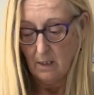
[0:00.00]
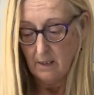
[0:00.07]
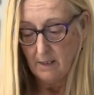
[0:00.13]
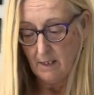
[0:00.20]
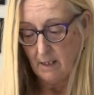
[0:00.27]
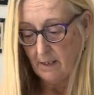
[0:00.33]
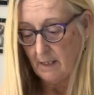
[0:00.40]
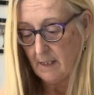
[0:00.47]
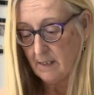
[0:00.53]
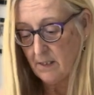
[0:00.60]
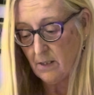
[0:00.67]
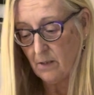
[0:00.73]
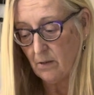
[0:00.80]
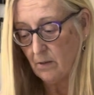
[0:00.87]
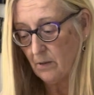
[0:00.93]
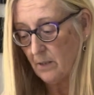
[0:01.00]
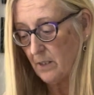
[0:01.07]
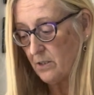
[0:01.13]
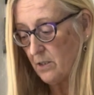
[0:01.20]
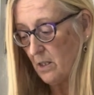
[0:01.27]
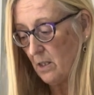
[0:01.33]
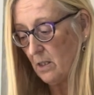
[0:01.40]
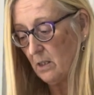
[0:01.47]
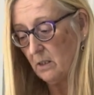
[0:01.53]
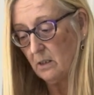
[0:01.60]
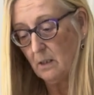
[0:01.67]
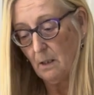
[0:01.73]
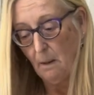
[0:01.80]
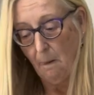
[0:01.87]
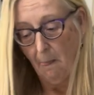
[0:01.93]
no, that's no good at all.
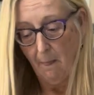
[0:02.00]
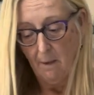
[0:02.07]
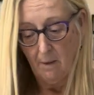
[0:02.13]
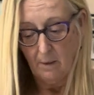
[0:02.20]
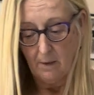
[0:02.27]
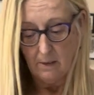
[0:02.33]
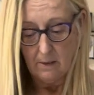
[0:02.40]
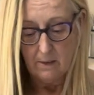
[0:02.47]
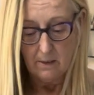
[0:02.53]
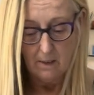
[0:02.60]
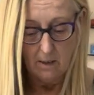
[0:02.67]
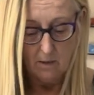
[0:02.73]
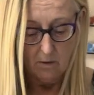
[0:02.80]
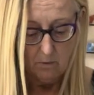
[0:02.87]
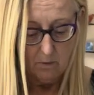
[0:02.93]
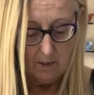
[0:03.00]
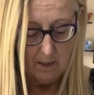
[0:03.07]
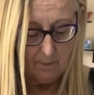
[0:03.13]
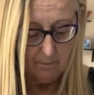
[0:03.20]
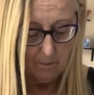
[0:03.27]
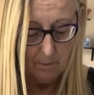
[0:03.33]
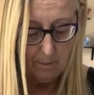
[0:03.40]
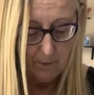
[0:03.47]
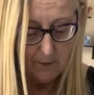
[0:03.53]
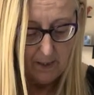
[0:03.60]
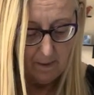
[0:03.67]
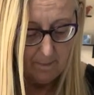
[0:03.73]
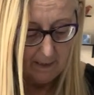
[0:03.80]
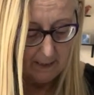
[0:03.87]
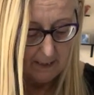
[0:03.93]
So we'll put
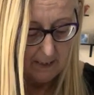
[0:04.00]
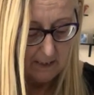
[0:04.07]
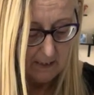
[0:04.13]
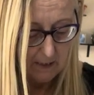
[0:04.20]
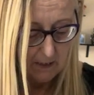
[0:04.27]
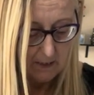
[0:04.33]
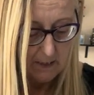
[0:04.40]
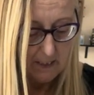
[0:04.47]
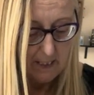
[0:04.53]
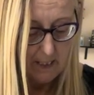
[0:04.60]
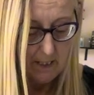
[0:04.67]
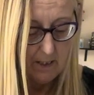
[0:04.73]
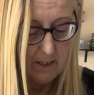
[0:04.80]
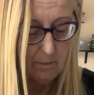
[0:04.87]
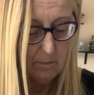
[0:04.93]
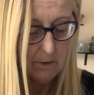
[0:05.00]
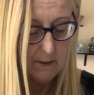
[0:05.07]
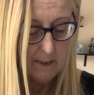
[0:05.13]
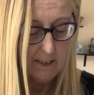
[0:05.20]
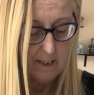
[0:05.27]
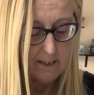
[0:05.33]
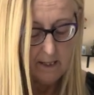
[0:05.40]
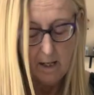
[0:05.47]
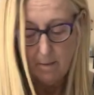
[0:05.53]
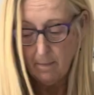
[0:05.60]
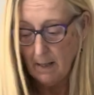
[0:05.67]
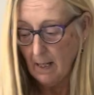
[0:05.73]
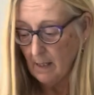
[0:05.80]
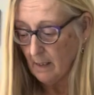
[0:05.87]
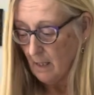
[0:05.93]
that back in its container and we'll send that
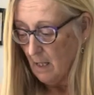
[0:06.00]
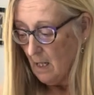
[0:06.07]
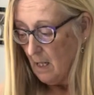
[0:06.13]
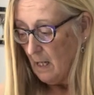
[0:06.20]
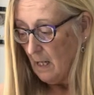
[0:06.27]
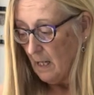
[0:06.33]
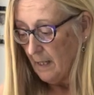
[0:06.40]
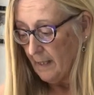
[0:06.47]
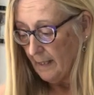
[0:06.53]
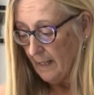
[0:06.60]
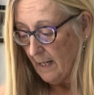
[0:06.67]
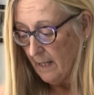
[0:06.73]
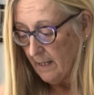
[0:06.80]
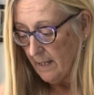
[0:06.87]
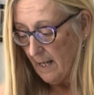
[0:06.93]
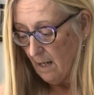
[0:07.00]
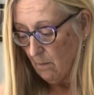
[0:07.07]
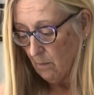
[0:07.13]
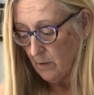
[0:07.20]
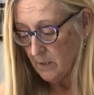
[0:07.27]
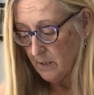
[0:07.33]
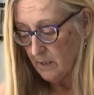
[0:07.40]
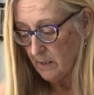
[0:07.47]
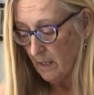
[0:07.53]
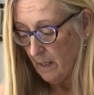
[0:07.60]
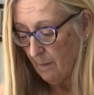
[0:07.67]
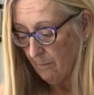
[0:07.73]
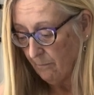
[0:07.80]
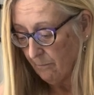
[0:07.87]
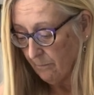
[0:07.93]
back. And again, that was, I
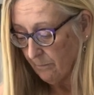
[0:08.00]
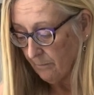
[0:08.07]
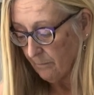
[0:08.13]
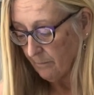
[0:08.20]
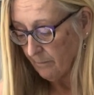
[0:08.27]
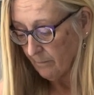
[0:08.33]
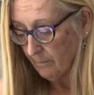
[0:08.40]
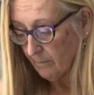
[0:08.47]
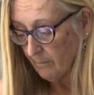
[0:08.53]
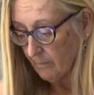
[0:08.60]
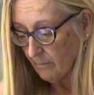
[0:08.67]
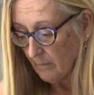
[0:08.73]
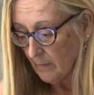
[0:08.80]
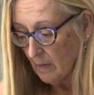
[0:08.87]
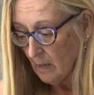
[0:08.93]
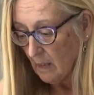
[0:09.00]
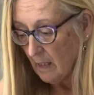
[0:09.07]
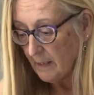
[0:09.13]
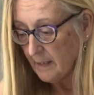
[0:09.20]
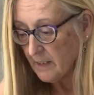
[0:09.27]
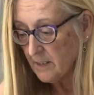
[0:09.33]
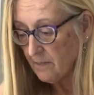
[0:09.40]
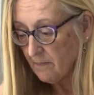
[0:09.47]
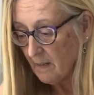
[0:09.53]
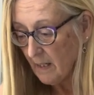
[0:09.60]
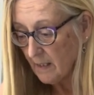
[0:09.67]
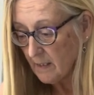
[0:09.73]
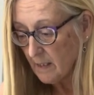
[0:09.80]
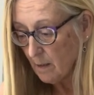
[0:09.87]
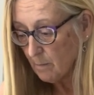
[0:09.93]
need to
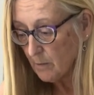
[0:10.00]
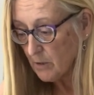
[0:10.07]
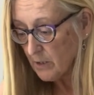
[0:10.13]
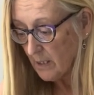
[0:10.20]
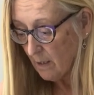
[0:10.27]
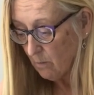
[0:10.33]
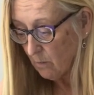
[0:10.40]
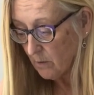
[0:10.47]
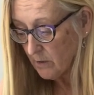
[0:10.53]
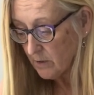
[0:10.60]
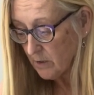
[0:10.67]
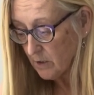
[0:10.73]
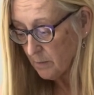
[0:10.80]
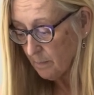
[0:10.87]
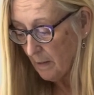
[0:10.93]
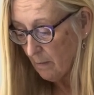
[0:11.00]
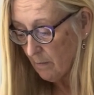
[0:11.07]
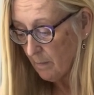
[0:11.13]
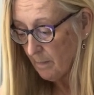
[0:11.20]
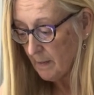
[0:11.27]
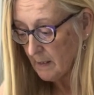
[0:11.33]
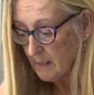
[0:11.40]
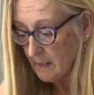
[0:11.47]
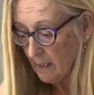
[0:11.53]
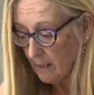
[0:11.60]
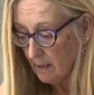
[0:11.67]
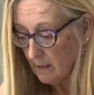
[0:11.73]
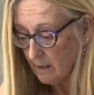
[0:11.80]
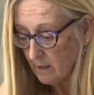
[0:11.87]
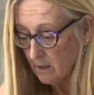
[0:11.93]
find how much that was, just bear with me a
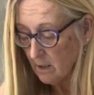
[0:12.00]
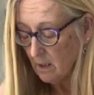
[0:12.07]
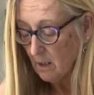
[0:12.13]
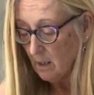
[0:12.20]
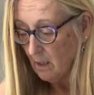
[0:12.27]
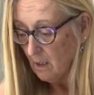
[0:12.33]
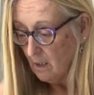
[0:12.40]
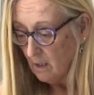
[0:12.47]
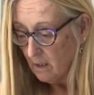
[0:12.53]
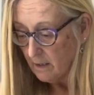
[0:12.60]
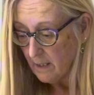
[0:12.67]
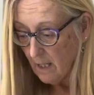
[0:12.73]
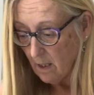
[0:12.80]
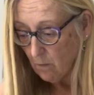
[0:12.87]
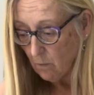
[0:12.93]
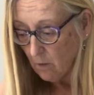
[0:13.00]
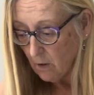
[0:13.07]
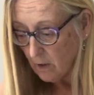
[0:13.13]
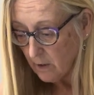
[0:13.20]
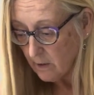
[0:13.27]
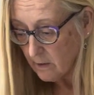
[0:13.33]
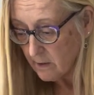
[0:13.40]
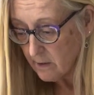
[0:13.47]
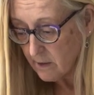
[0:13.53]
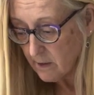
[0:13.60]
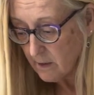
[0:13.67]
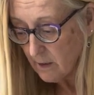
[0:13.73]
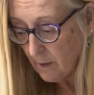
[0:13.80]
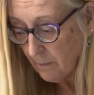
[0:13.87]
second. That was